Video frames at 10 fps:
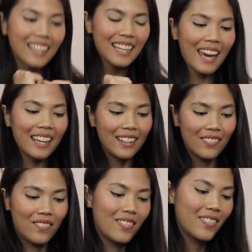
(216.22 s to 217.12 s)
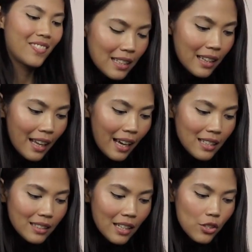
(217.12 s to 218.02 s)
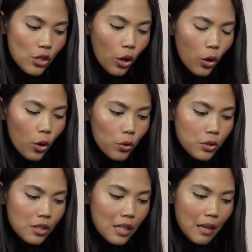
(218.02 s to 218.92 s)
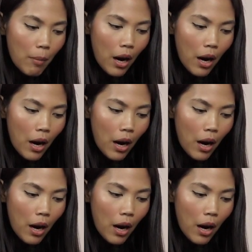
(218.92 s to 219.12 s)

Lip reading: Yay! It's nice and toasty,